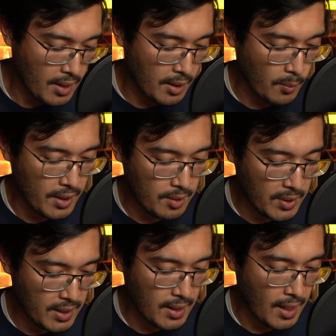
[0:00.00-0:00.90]
they want to
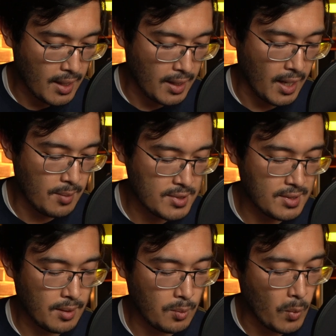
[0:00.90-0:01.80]
be an
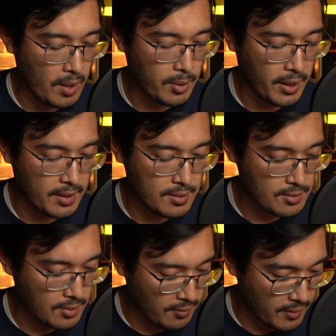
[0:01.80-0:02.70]
Amazon web-like
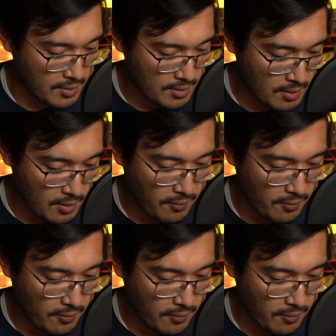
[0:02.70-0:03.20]
service